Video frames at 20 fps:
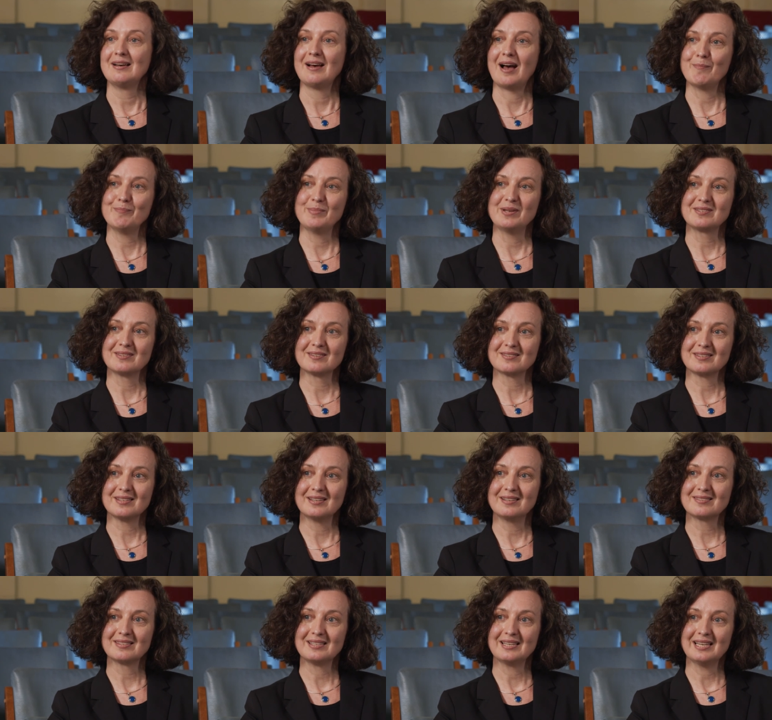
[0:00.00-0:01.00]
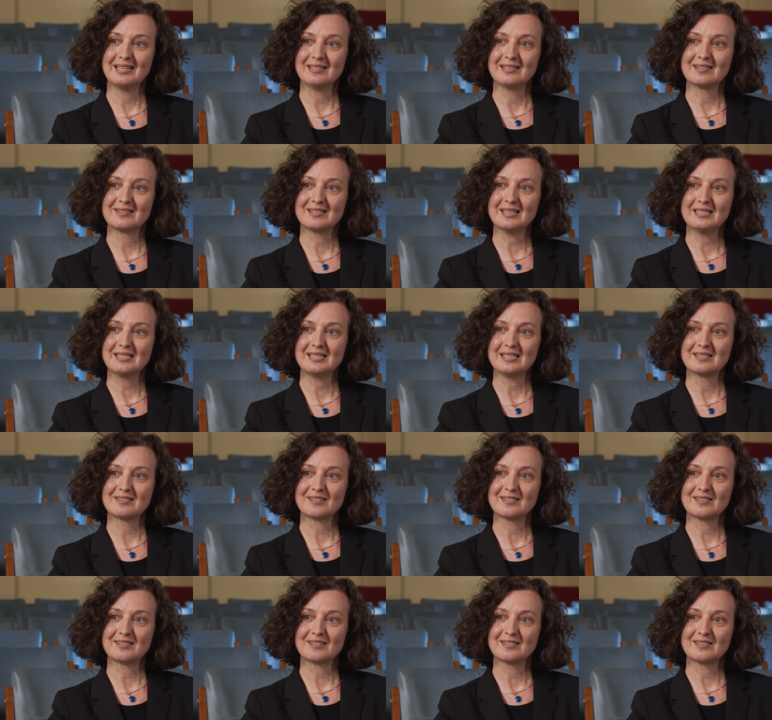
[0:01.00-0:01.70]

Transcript: and businesses in the city.